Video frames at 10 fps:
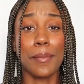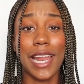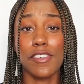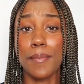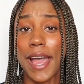I'm
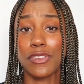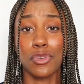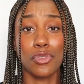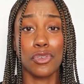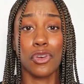gonna have a
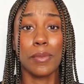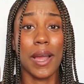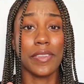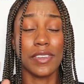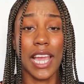master's degree
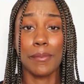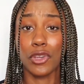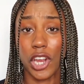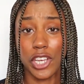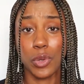by the time
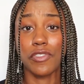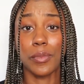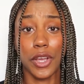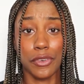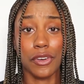you graduate
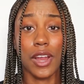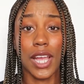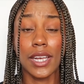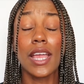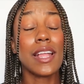from
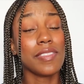undergrad,